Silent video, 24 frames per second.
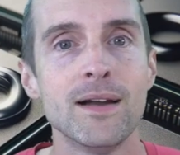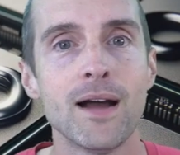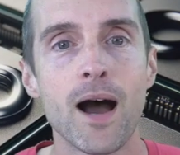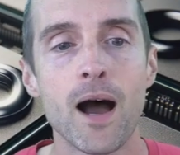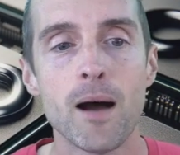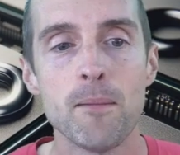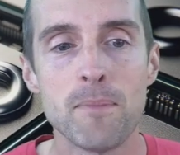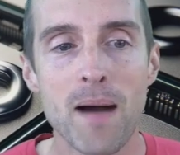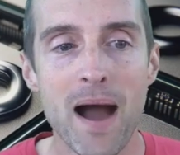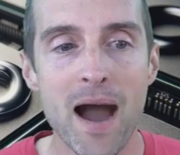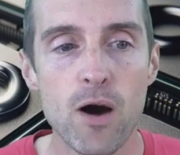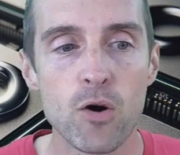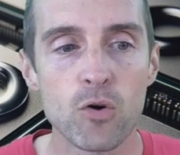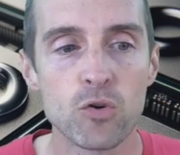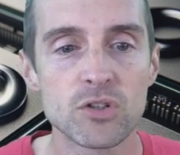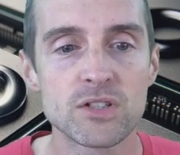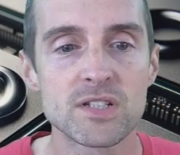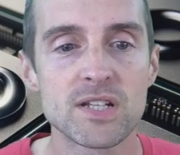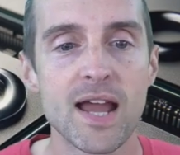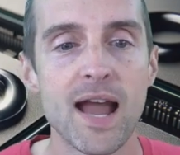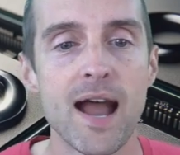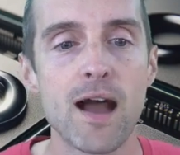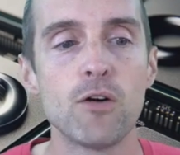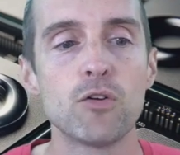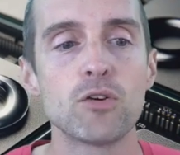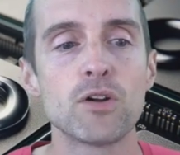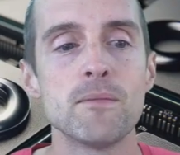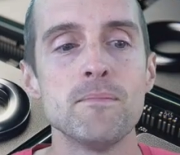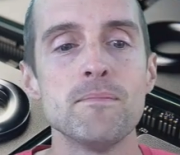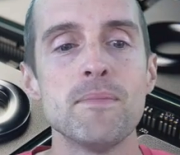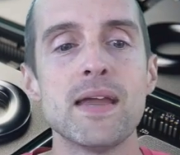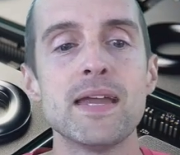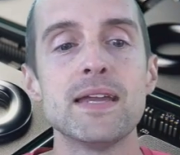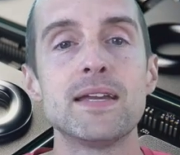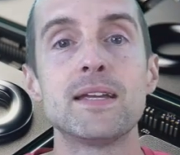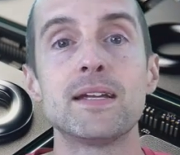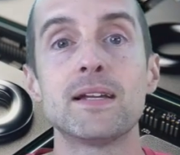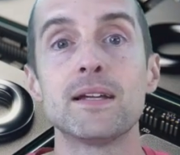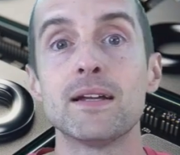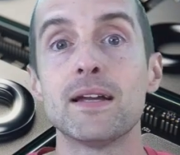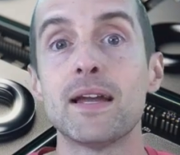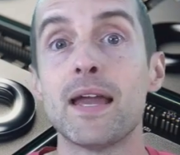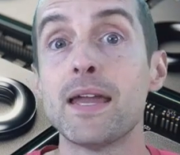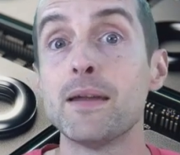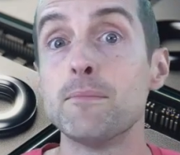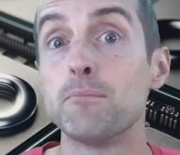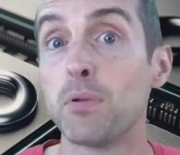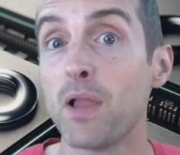about how to make
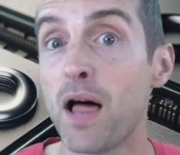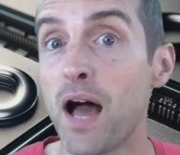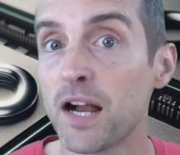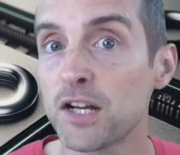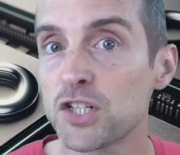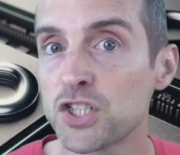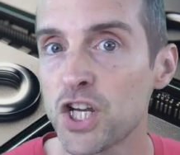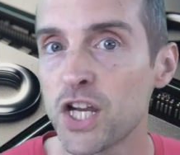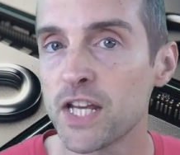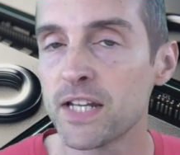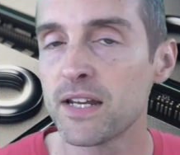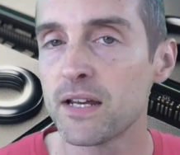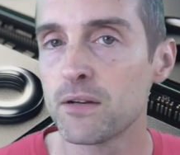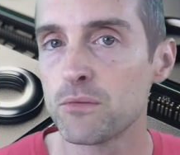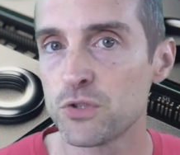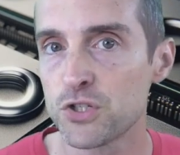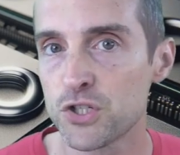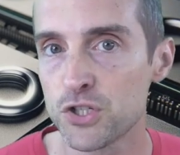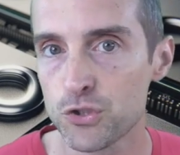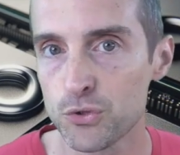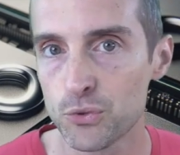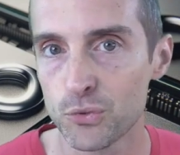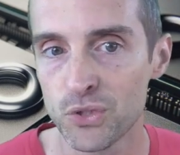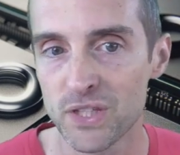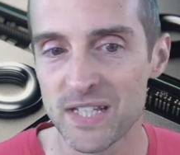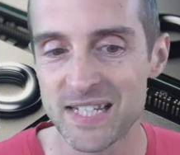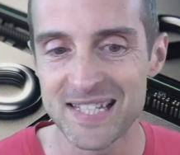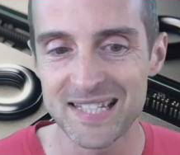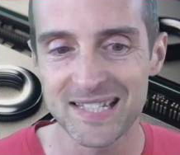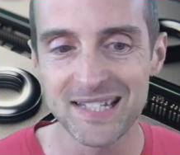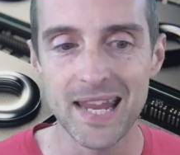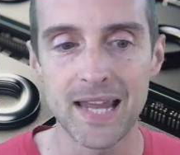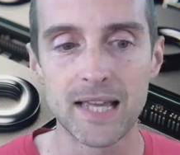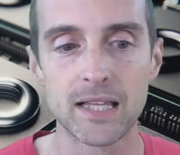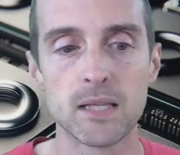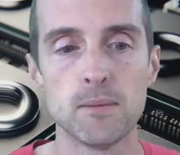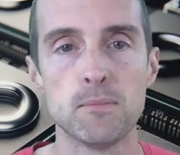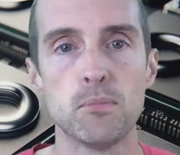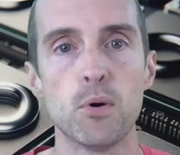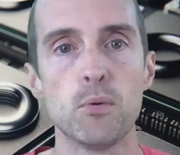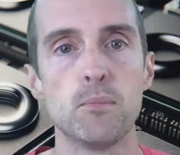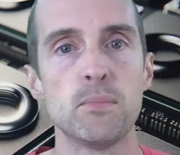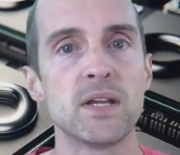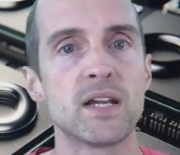a blockchain that was truly scalable,